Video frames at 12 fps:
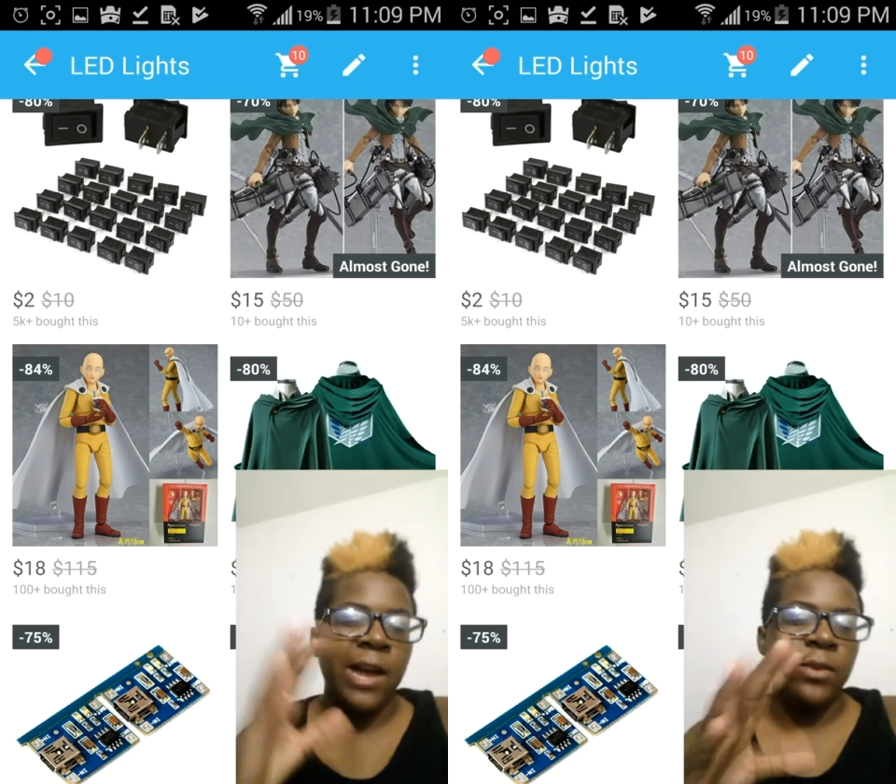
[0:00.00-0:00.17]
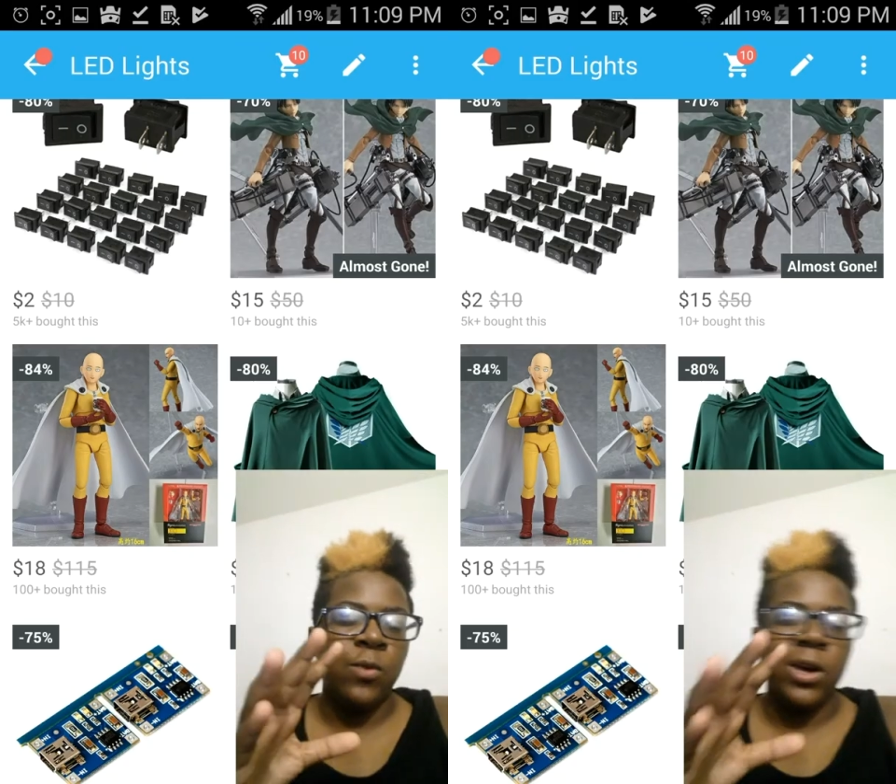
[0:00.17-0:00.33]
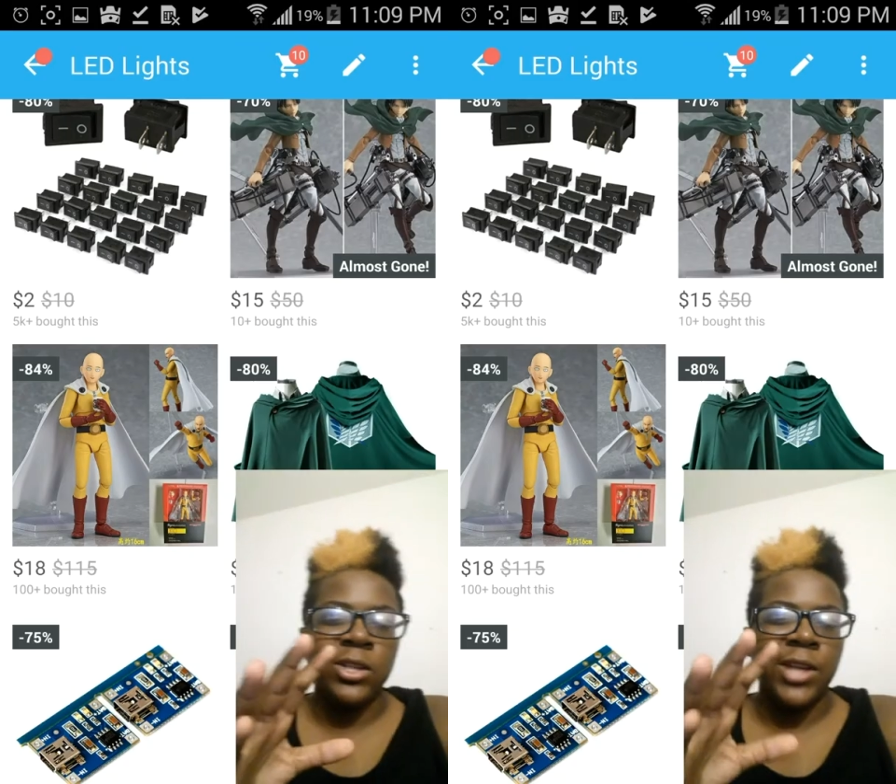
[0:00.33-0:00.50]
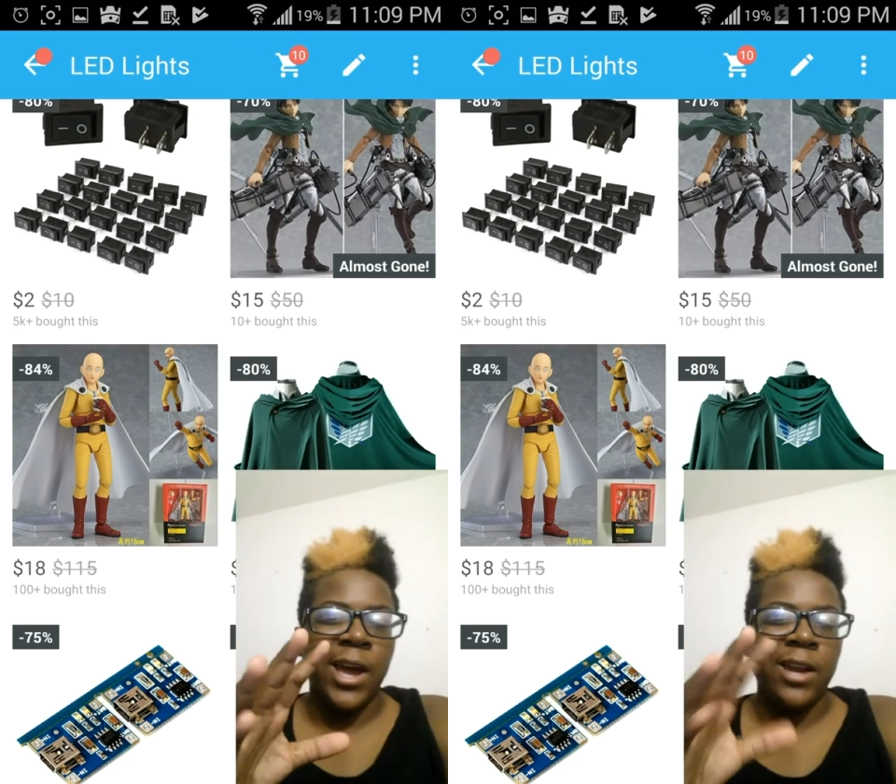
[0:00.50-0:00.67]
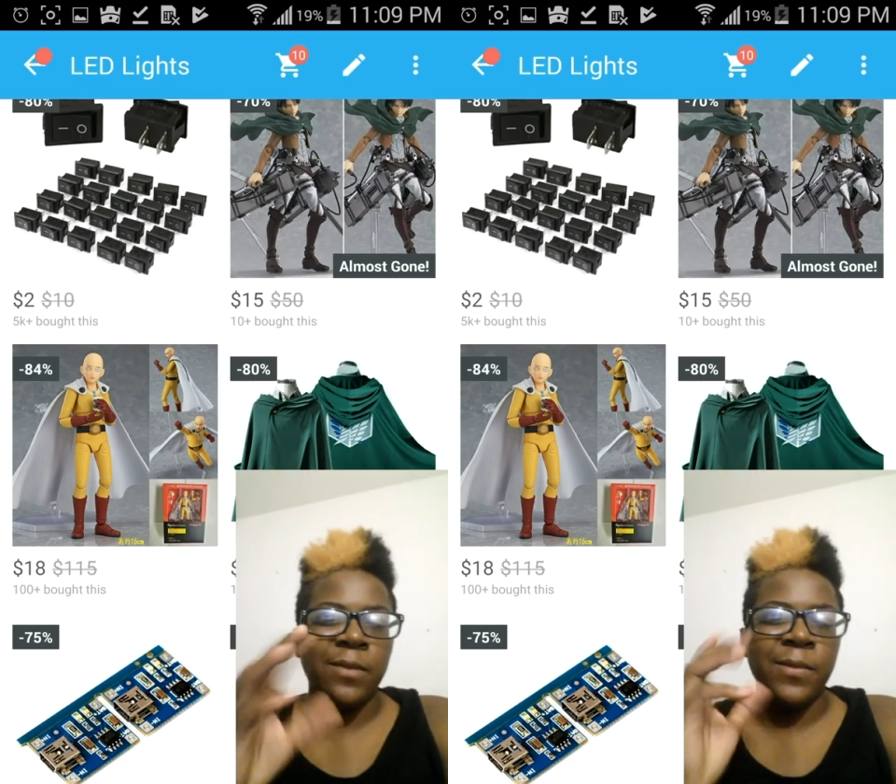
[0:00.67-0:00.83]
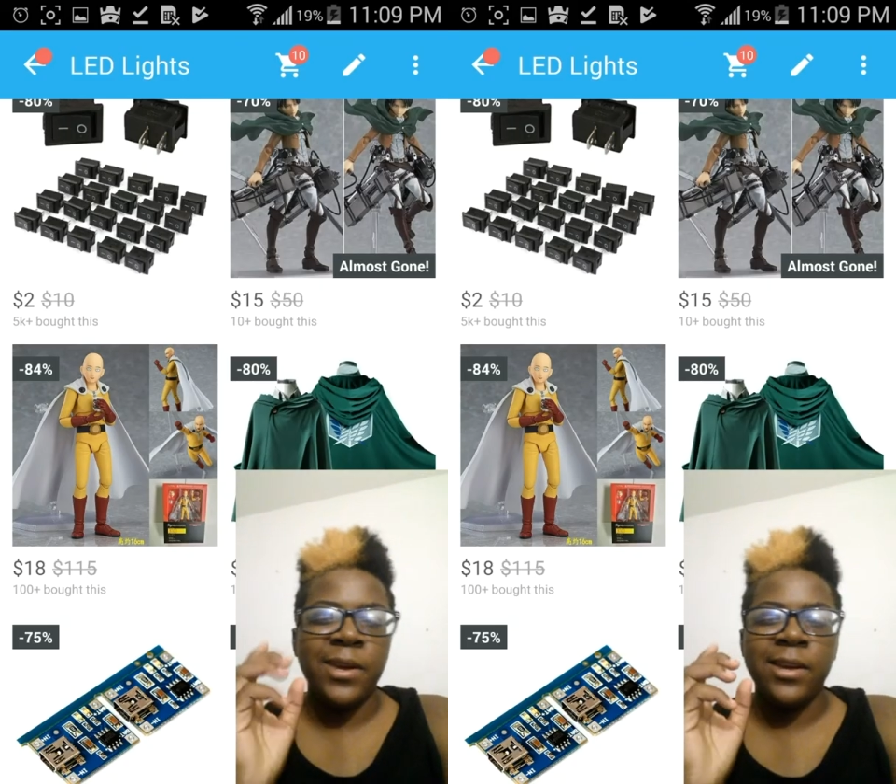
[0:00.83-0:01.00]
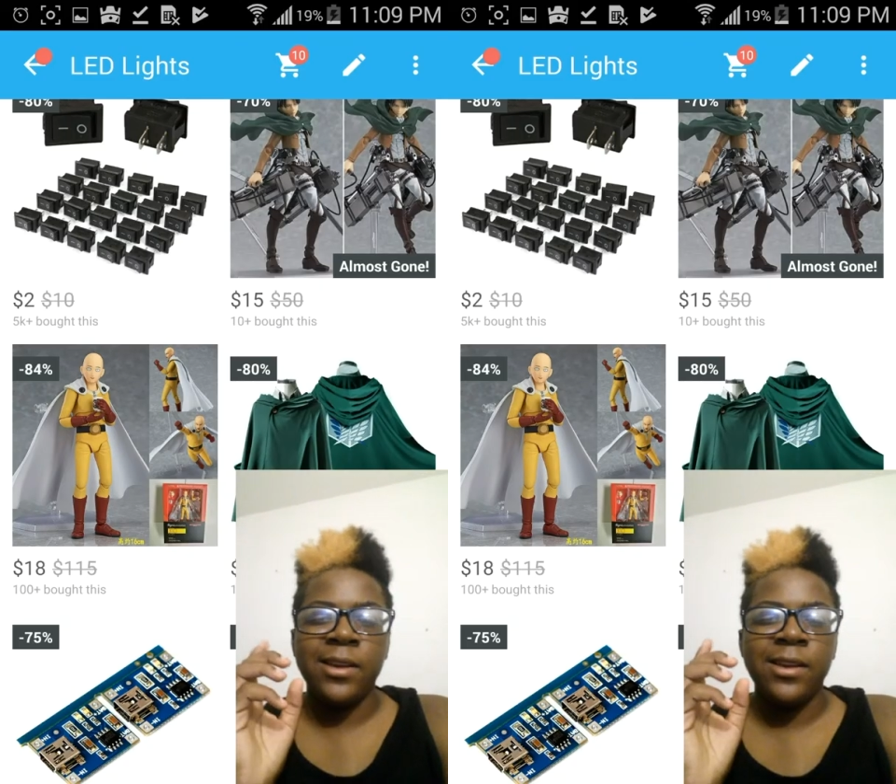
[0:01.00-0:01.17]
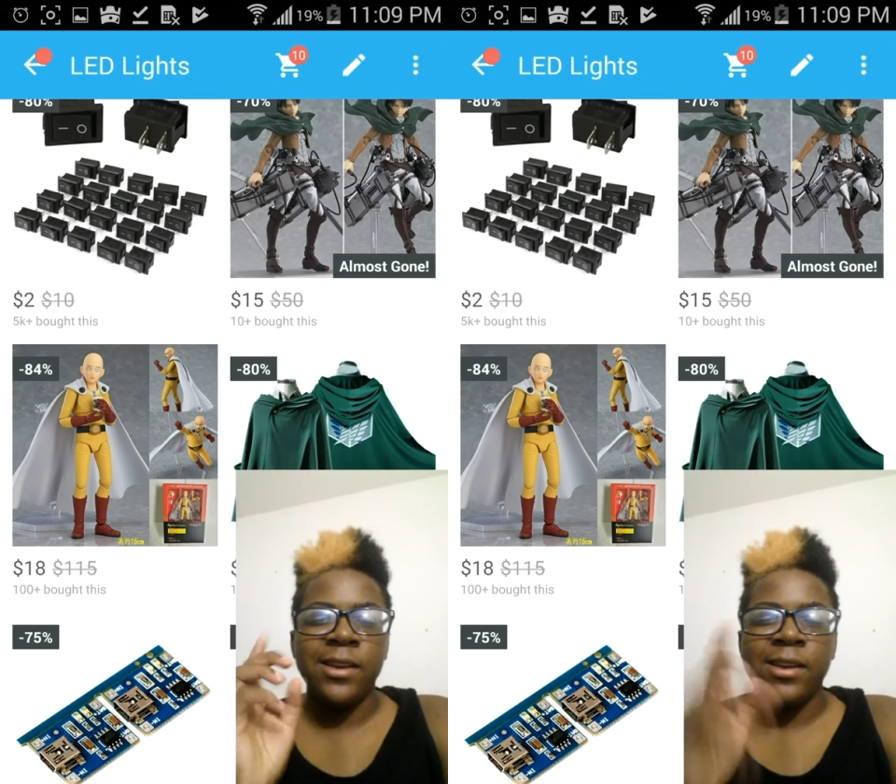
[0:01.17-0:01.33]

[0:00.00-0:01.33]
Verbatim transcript: do watch anime.